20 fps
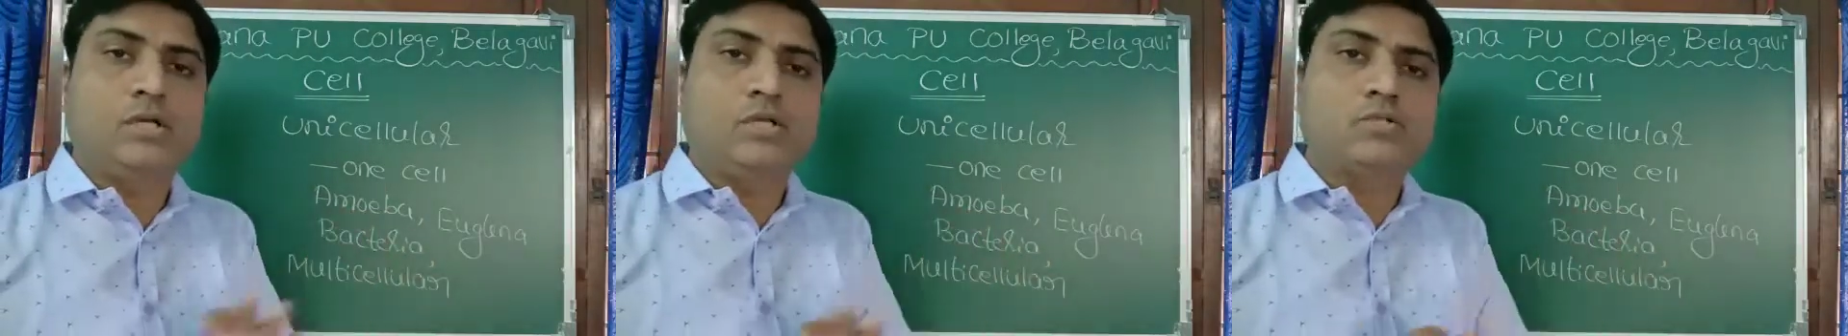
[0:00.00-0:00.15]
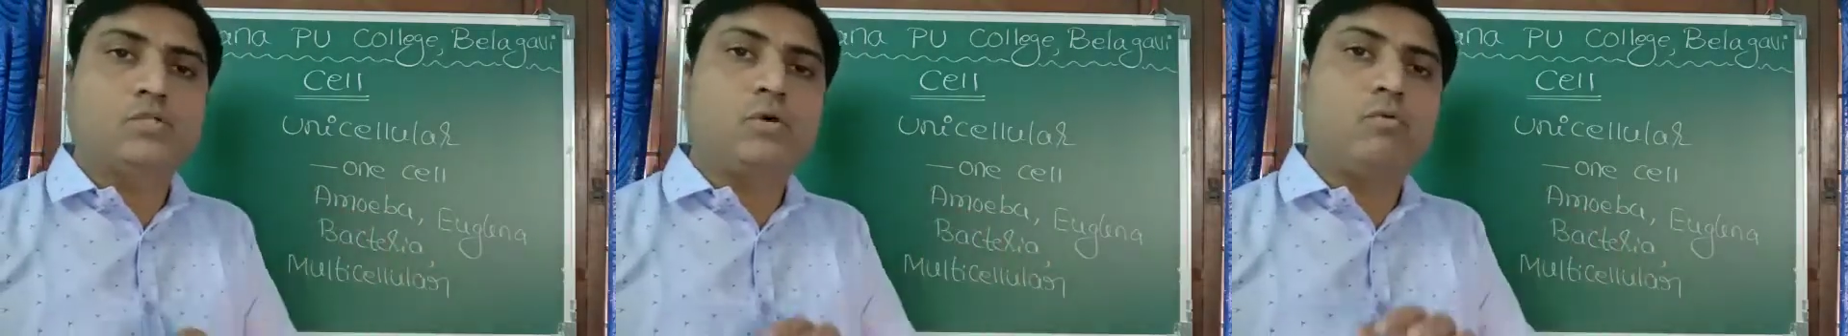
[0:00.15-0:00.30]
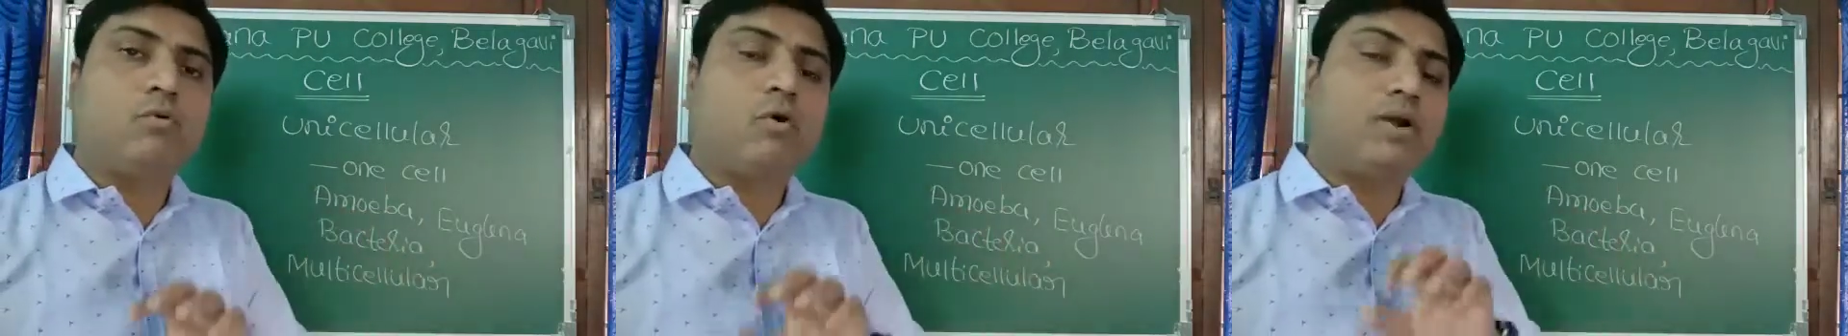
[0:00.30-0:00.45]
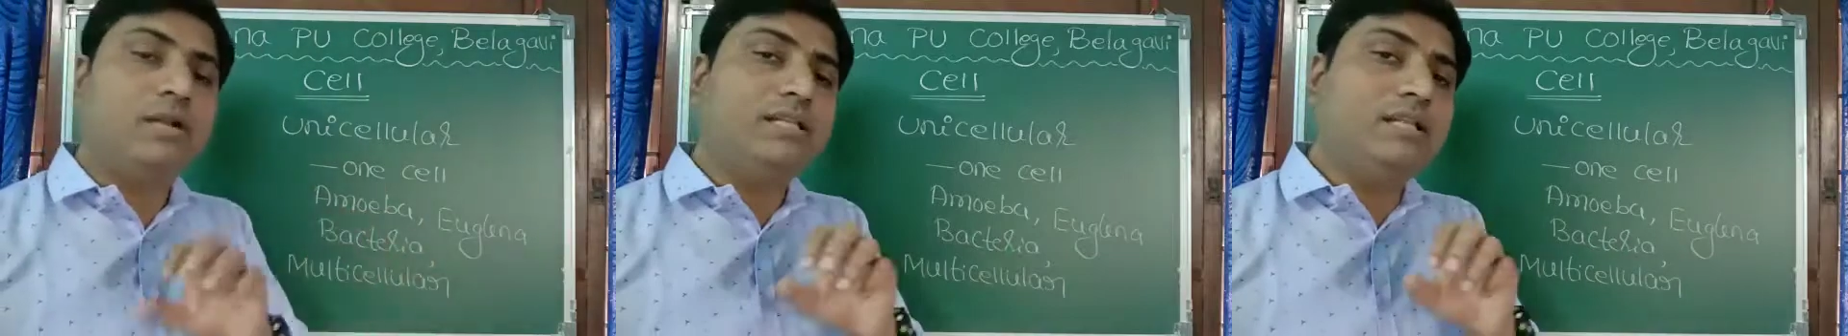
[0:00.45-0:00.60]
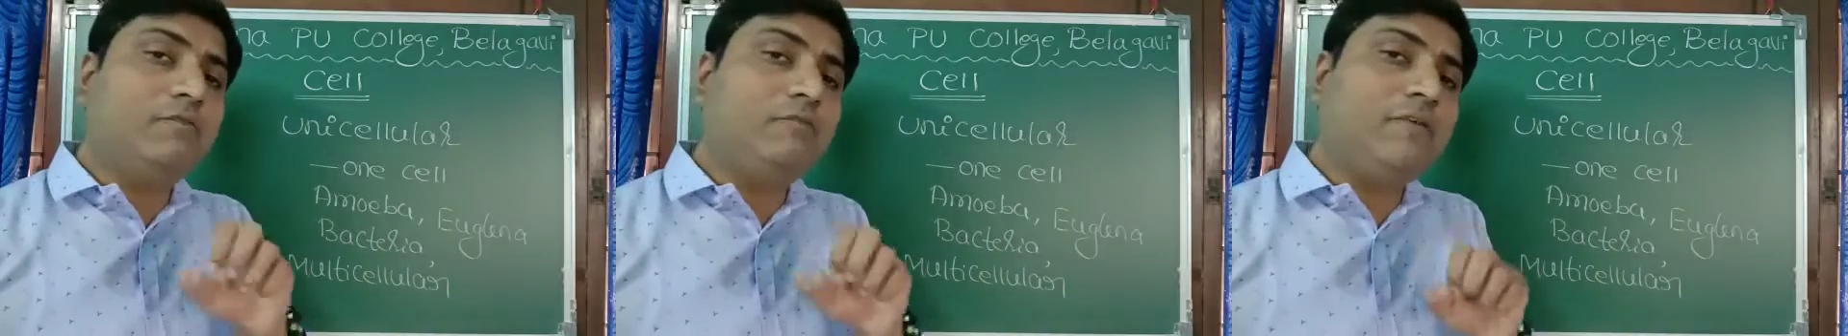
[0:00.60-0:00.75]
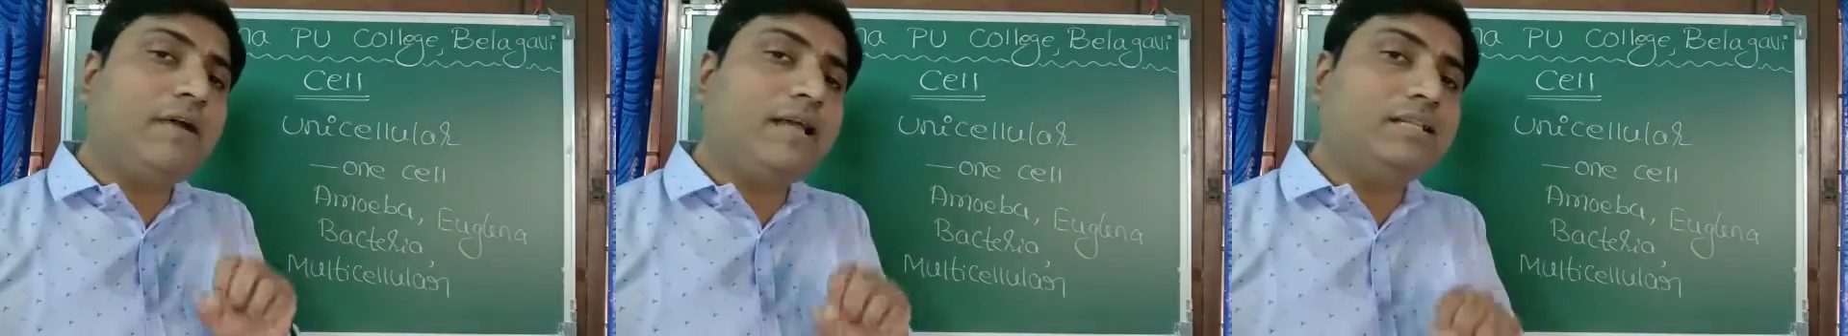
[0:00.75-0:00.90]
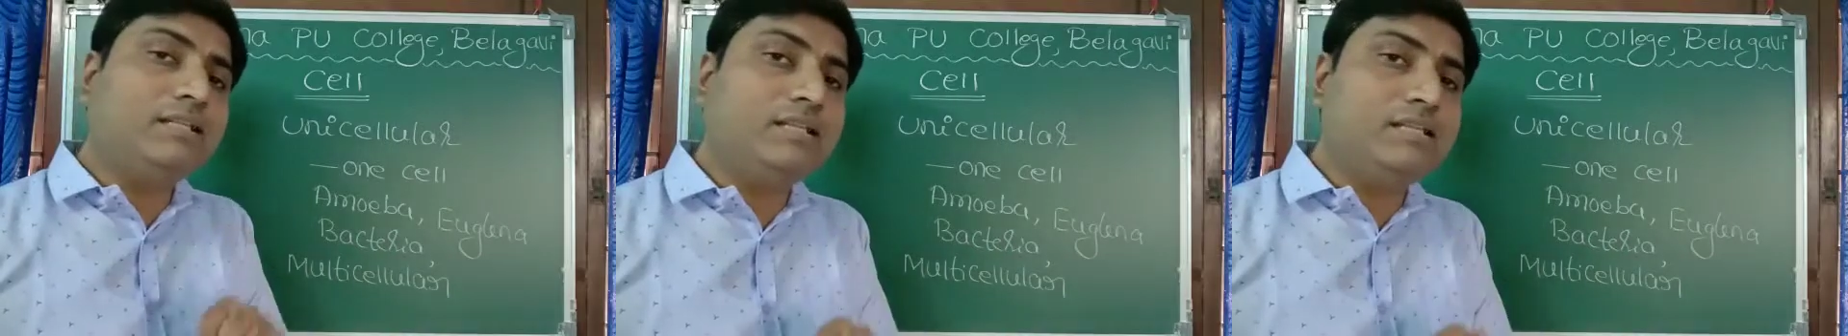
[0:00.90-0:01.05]
So what is the
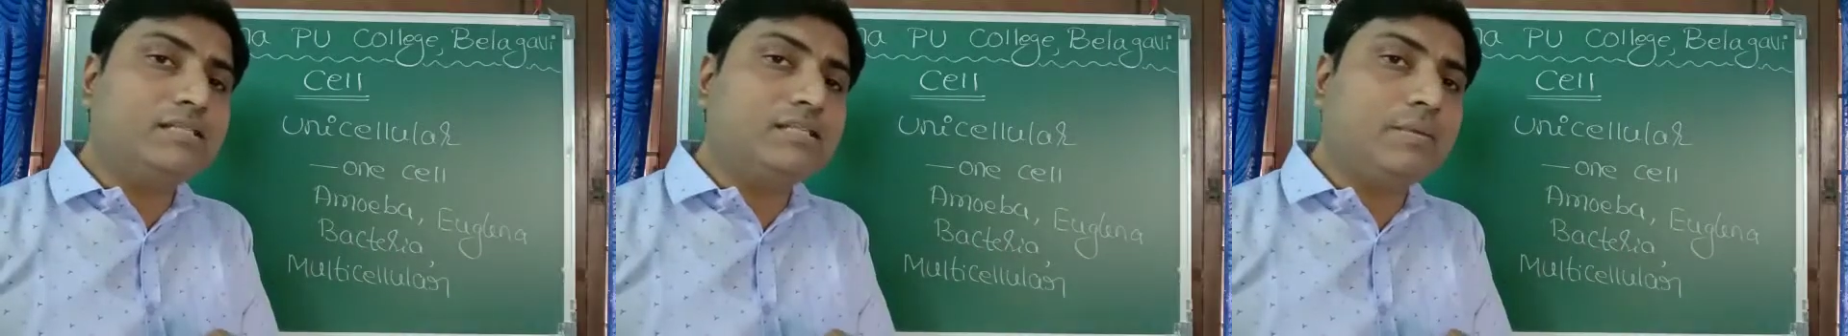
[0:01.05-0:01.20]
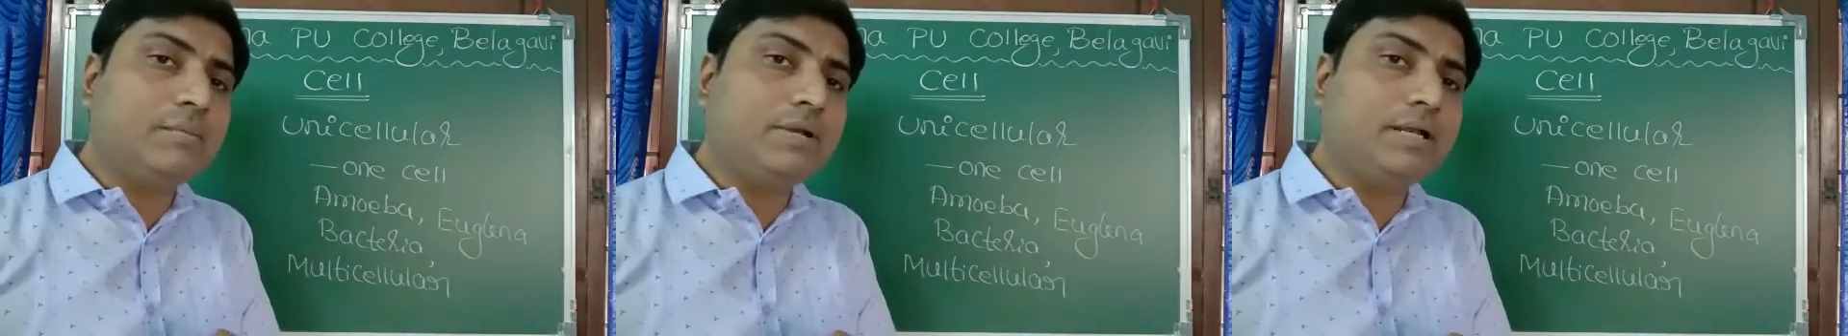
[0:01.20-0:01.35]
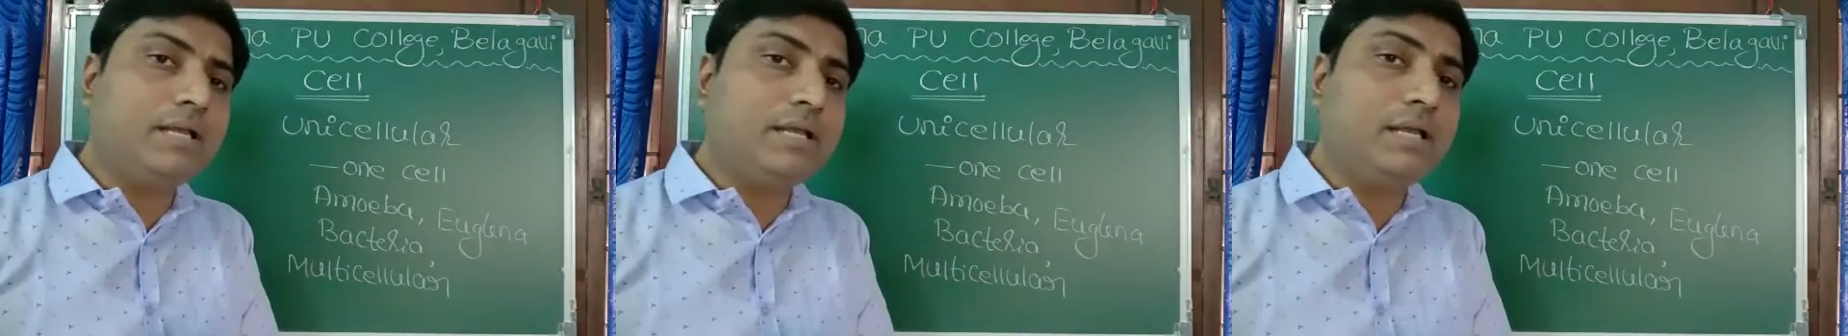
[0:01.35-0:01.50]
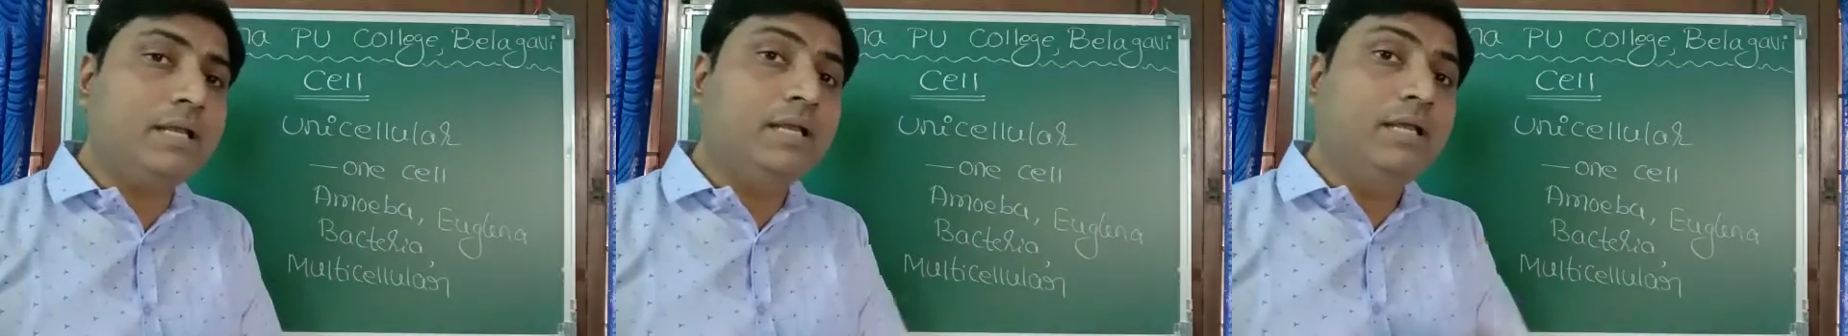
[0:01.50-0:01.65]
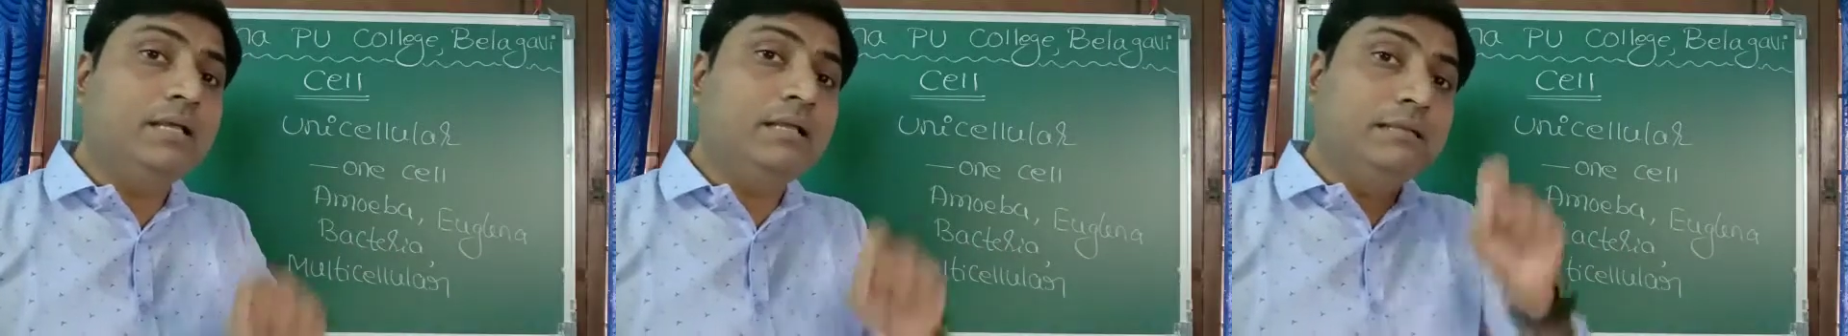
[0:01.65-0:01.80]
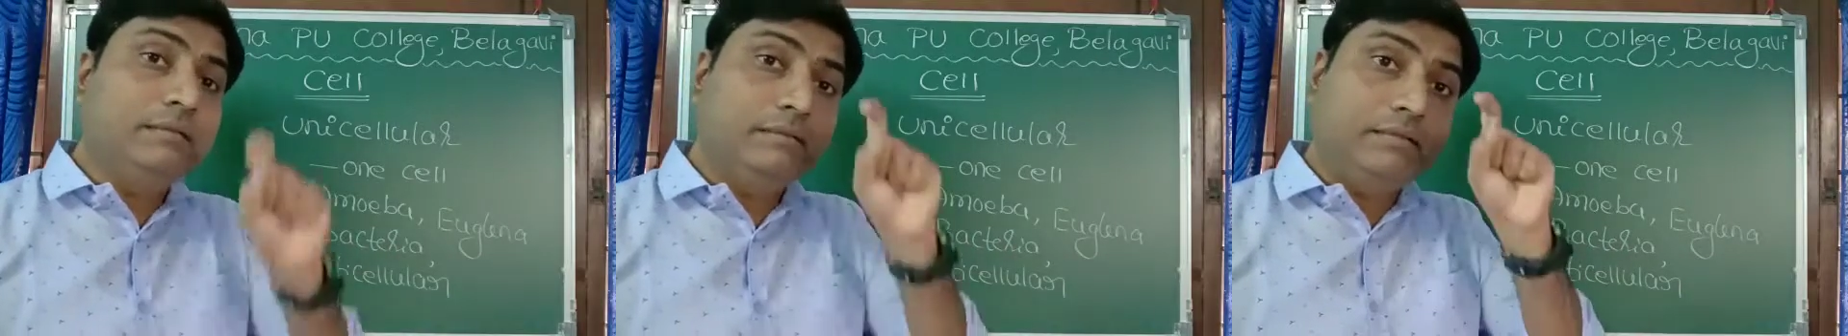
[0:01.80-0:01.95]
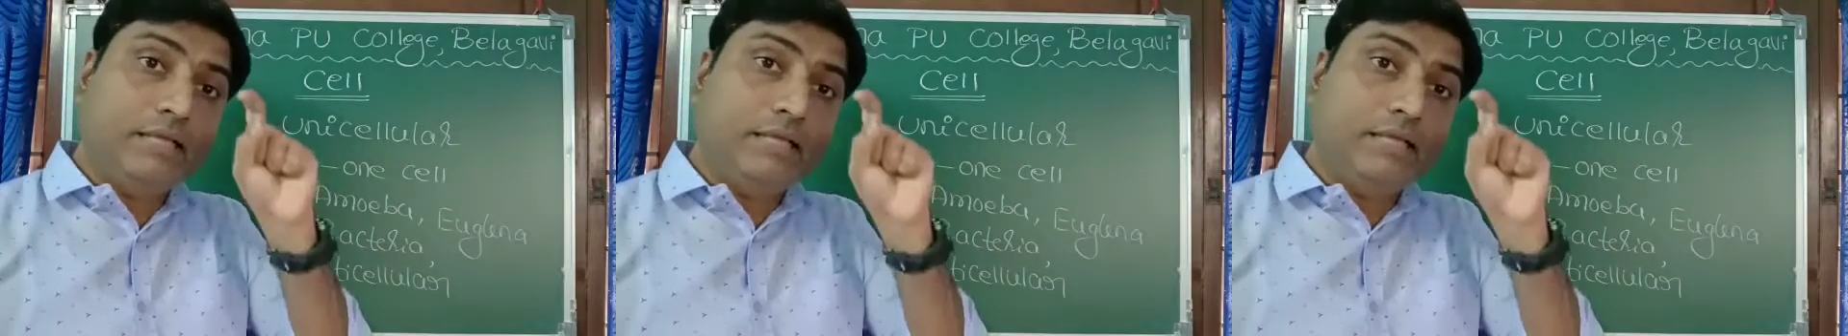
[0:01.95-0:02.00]
final summary?